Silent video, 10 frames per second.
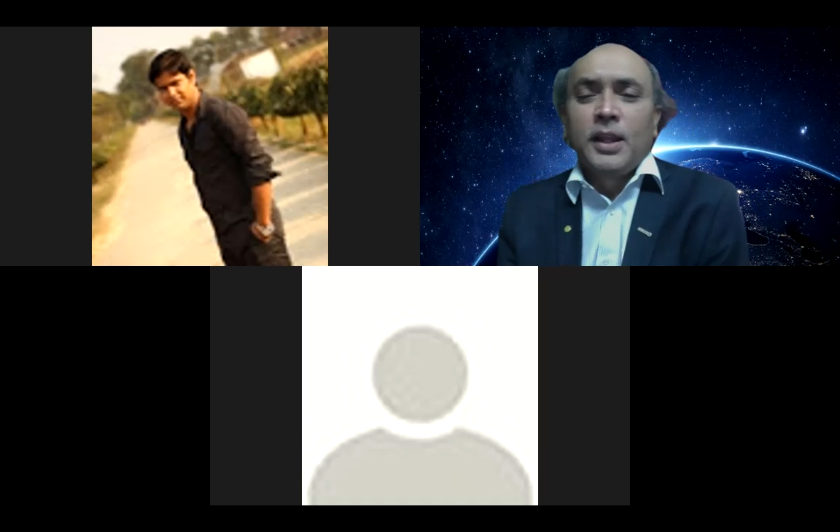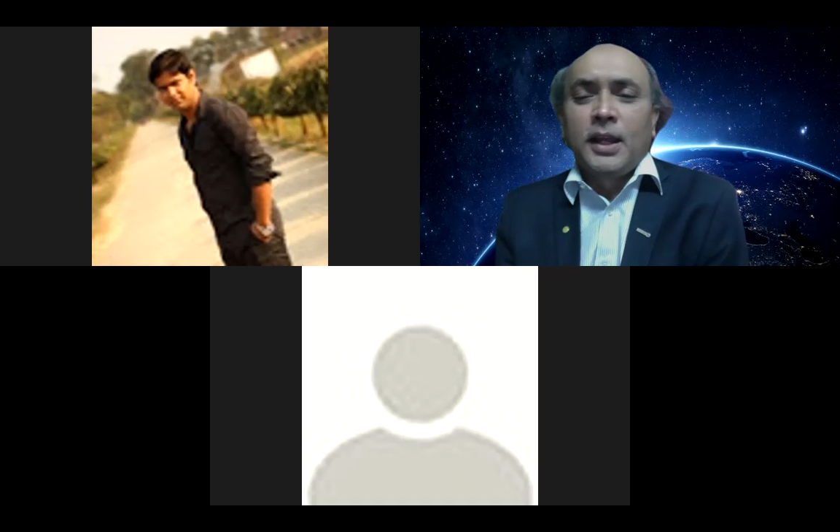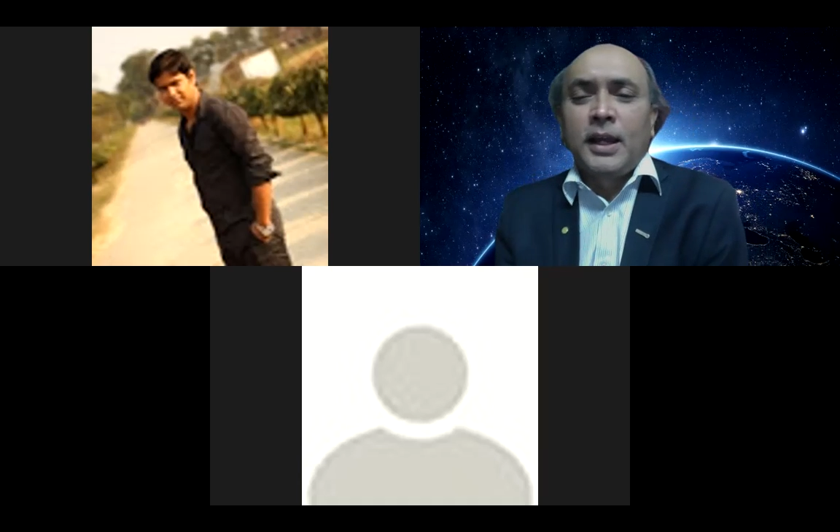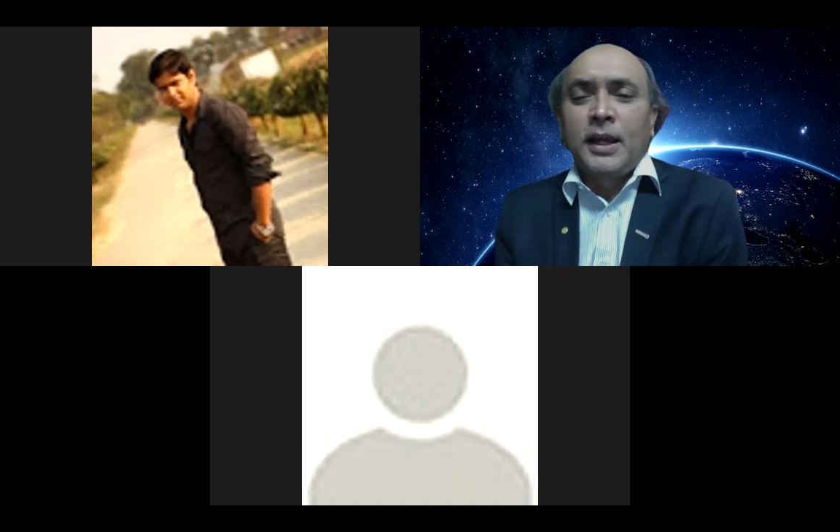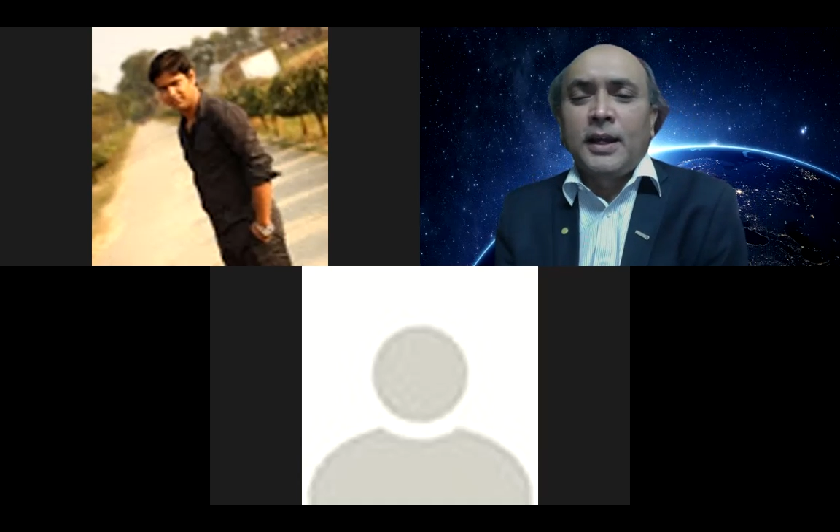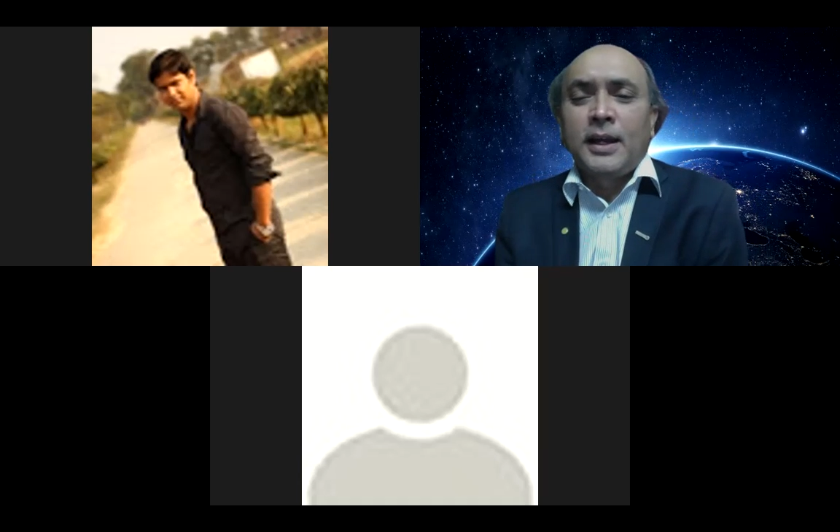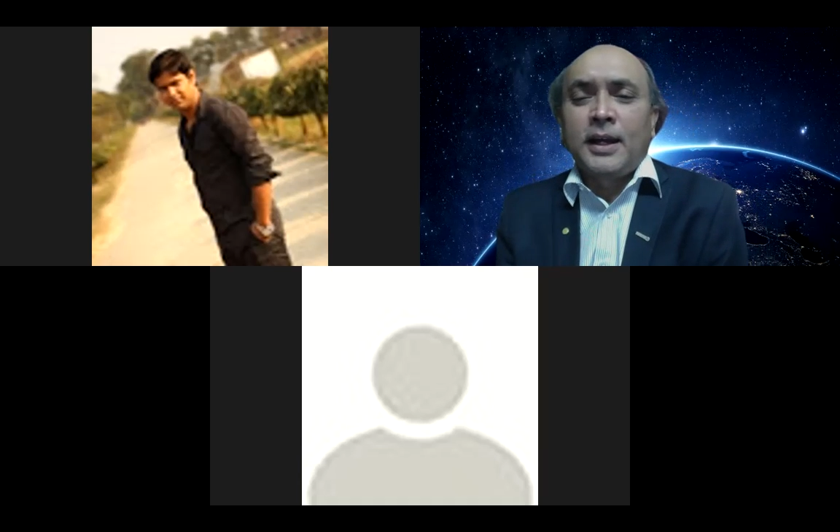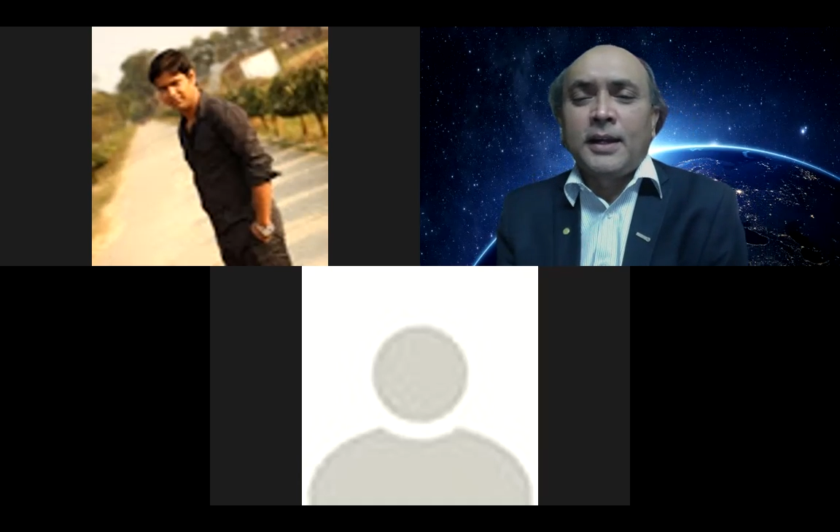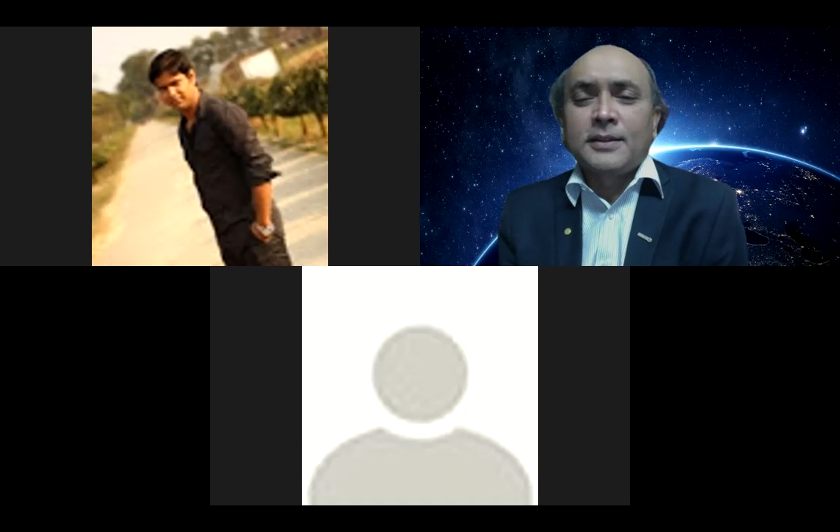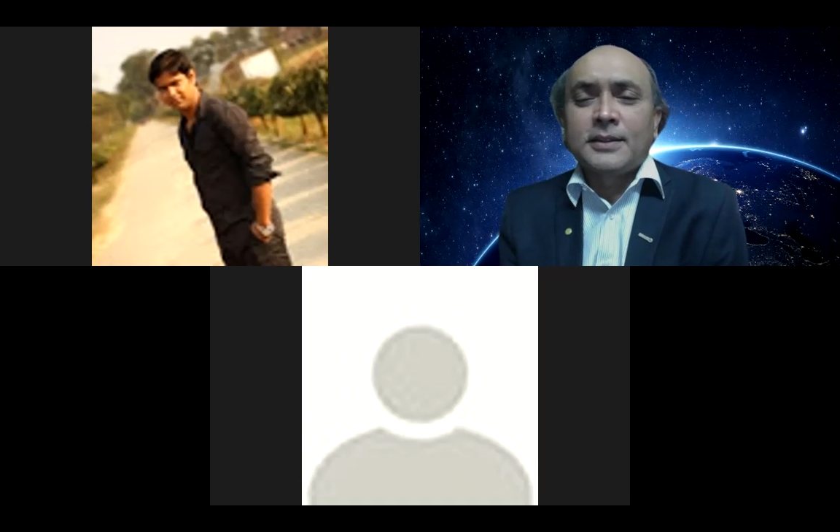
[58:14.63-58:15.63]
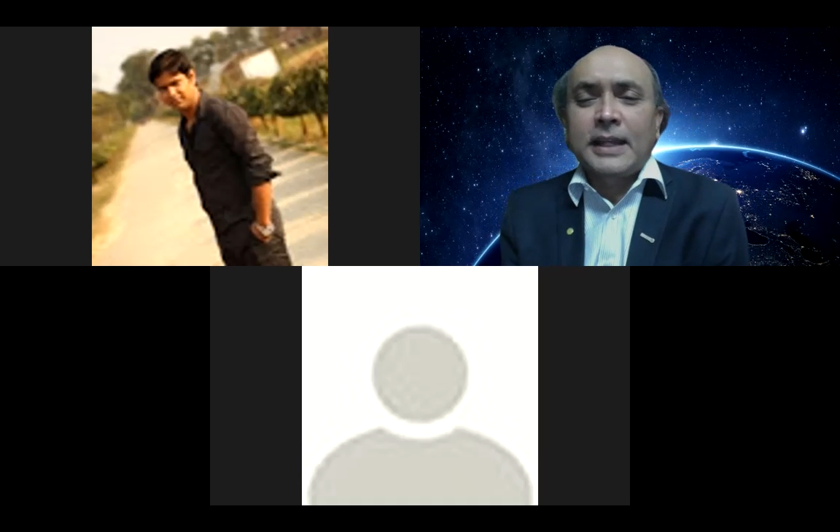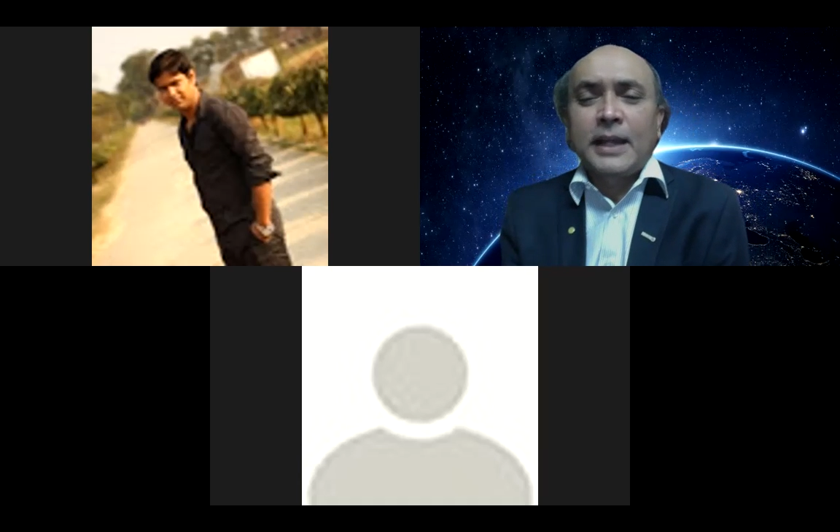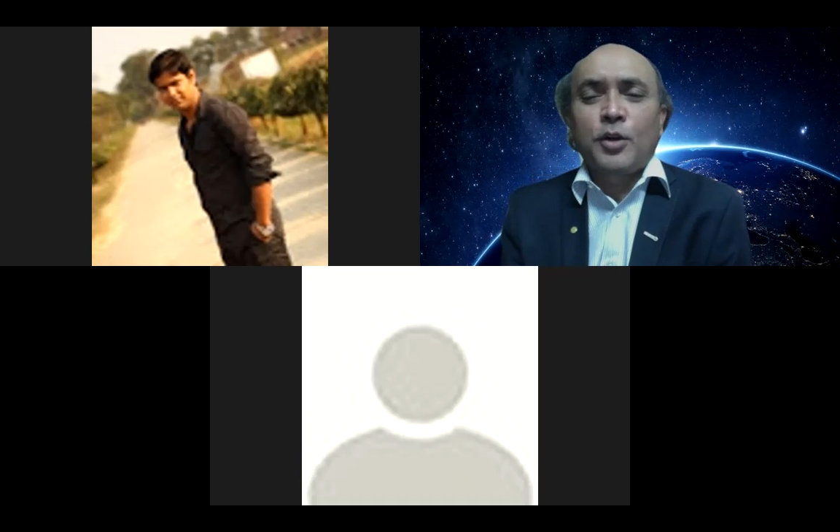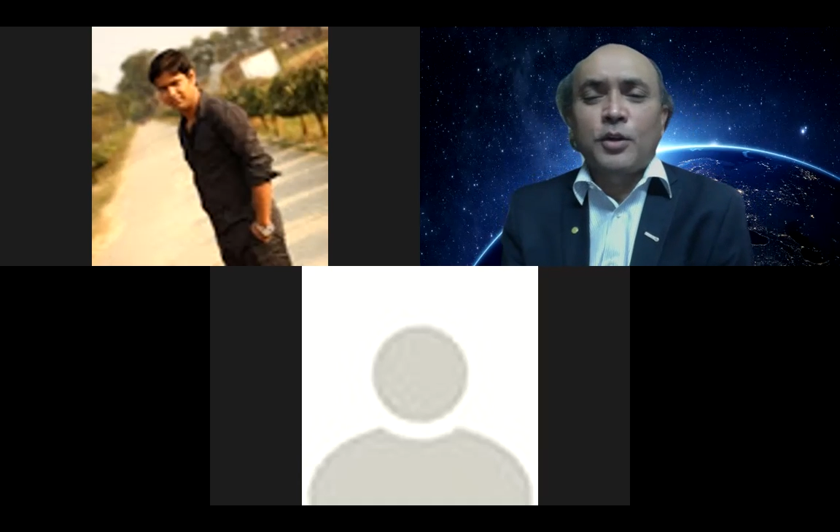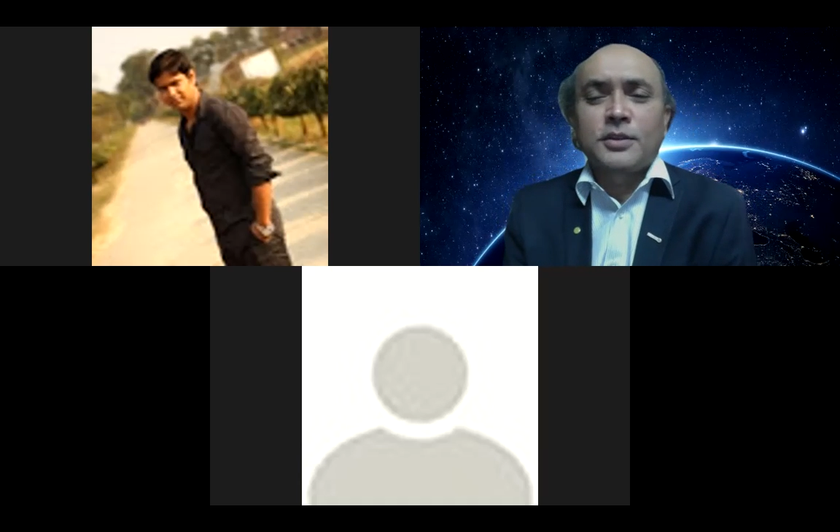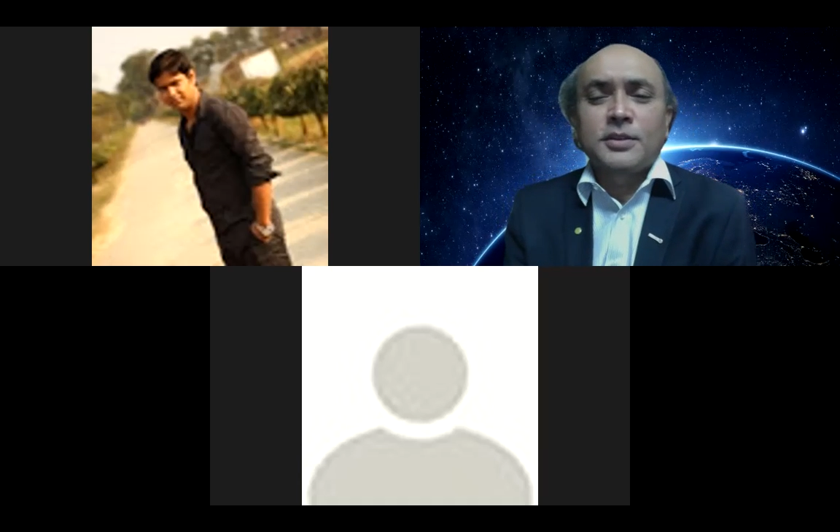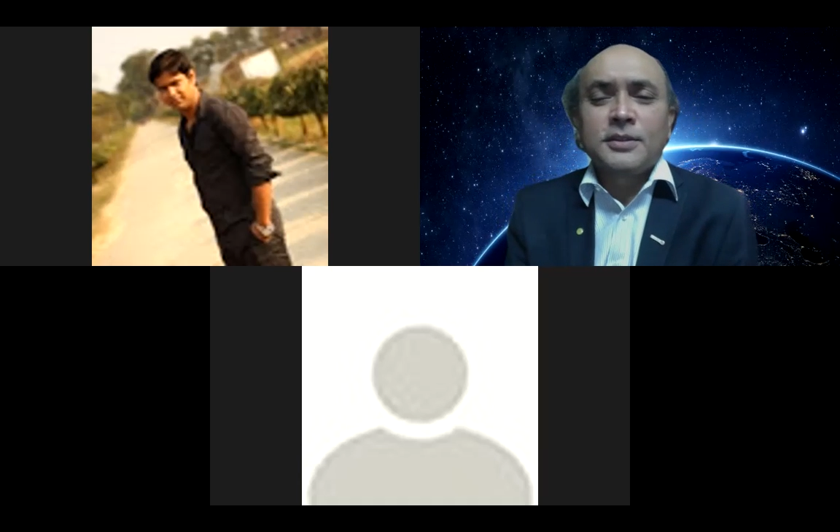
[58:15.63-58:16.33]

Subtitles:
carrot,